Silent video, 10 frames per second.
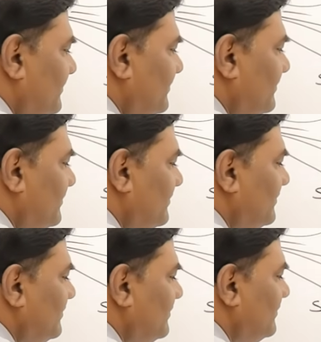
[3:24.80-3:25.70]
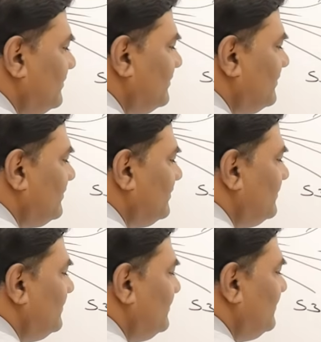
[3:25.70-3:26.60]

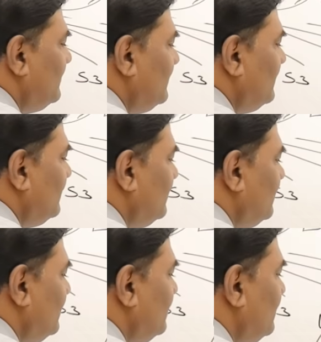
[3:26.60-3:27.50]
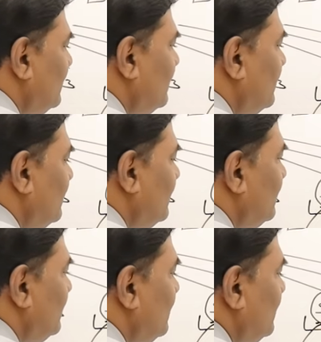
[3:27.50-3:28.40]

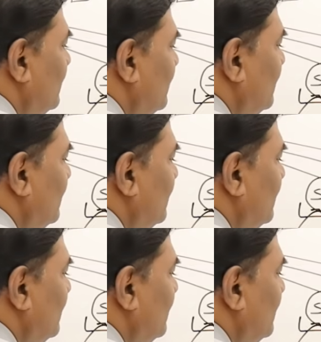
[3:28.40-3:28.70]
Nothing is said.